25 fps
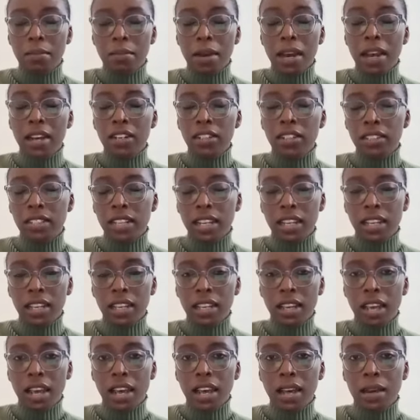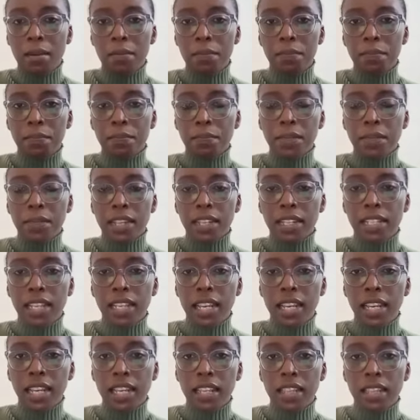buyers taking
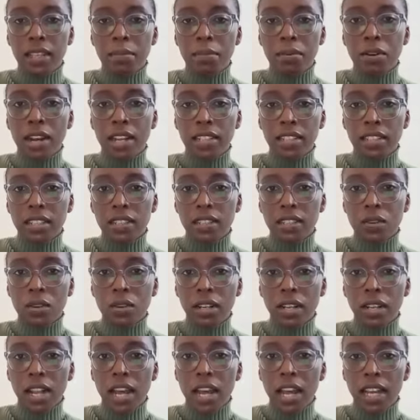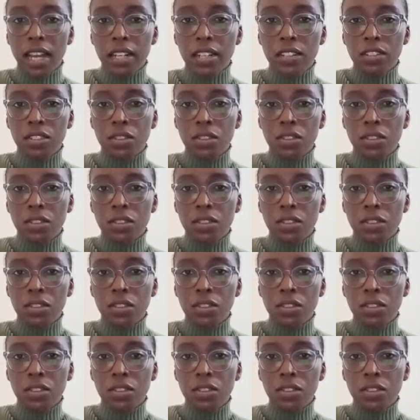the process online.